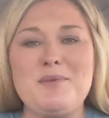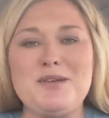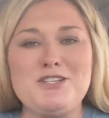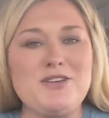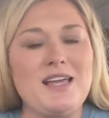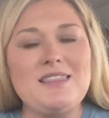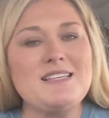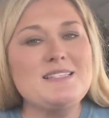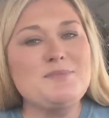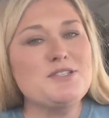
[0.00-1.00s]
Be sure to hit the
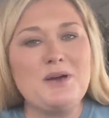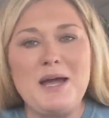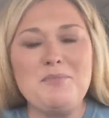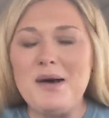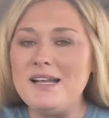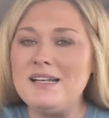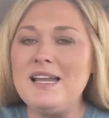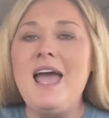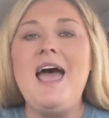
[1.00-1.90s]
subscribe button,